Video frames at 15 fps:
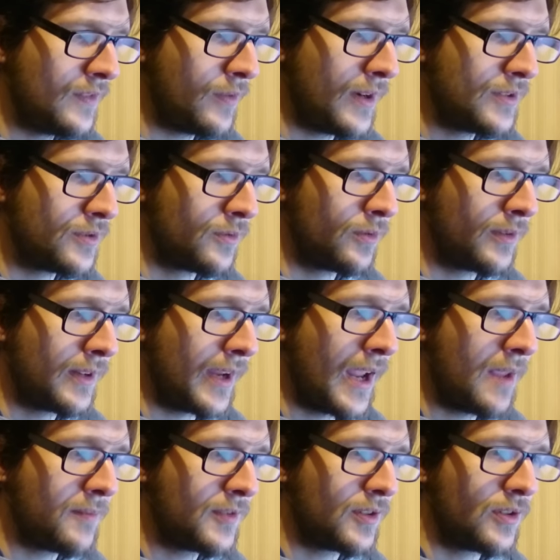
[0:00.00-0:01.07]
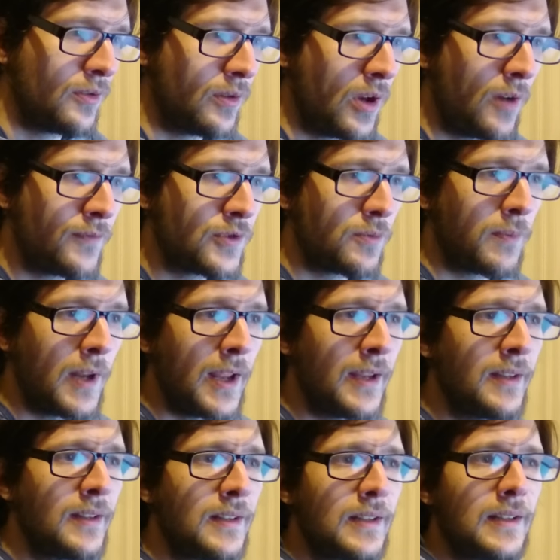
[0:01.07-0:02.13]
Try to do the games you love to
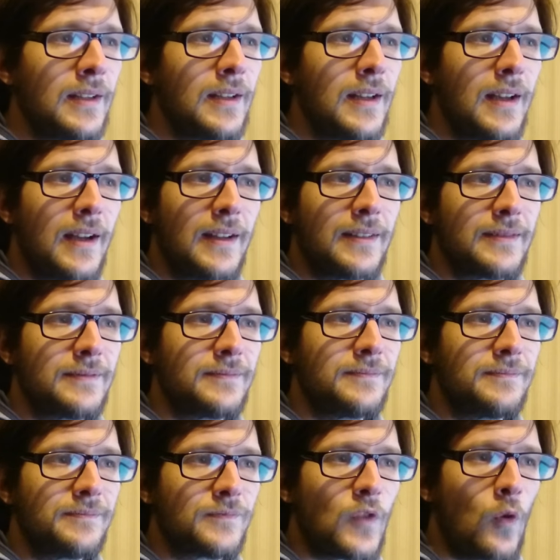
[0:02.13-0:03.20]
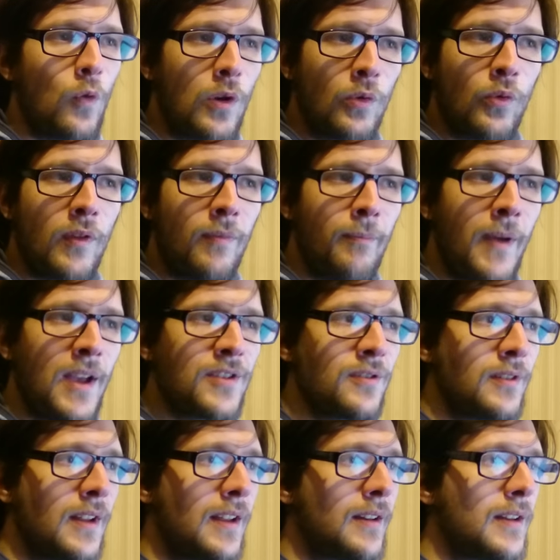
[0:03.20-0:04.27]
play and work with
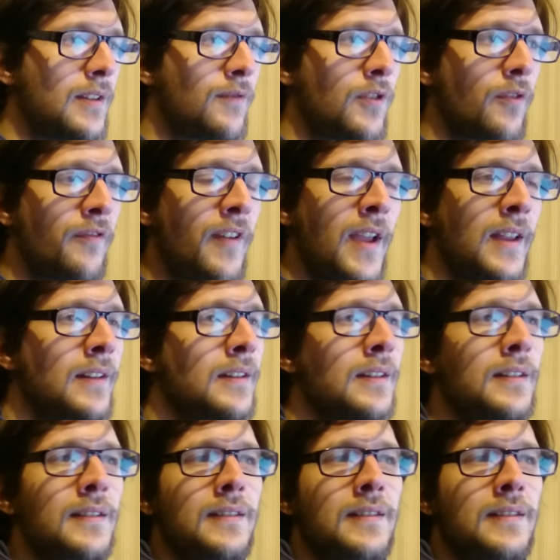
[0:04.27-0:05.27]
passion and if you fail